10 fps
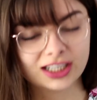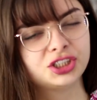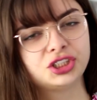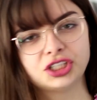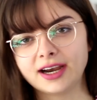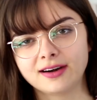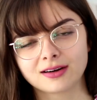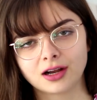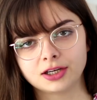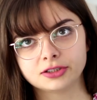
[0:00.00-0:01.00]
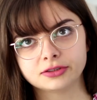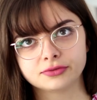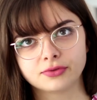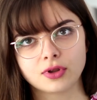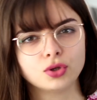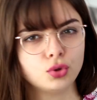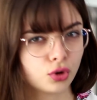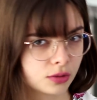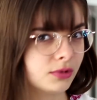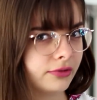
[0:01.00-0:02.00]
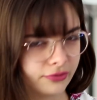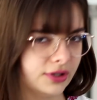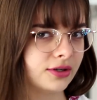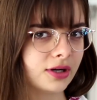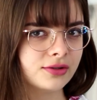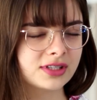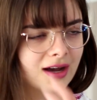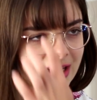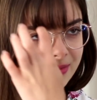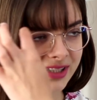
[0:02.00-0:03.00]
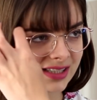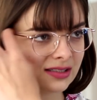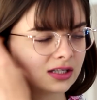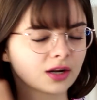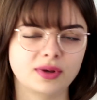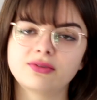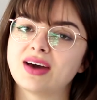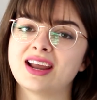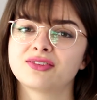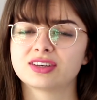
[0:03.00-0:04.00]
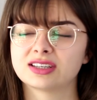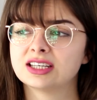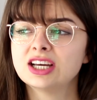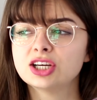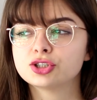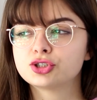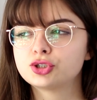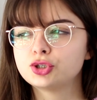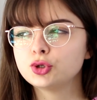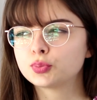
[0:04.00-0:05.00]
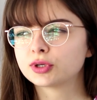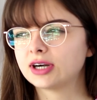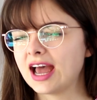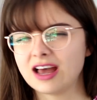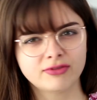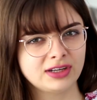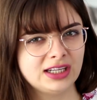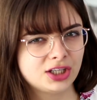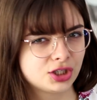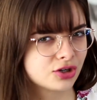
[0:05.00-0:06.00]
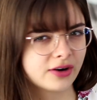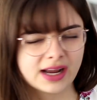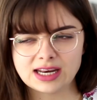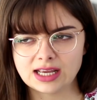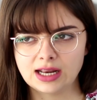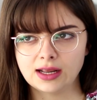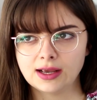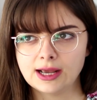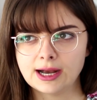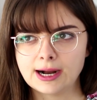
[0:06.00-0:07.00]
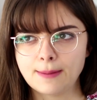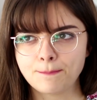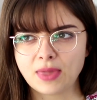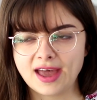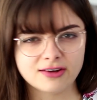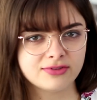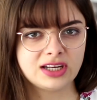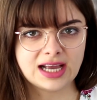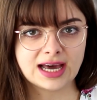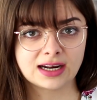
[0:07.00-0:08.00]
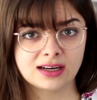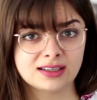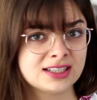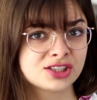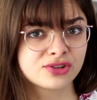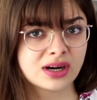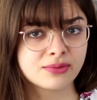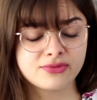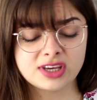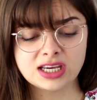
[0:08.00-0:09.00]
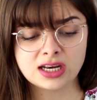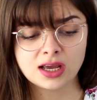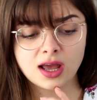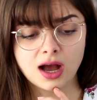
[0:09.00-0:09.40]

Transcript: share kind of normal photos. I am still not a big fan of the super heavily curated, heavily edited Instagram feed.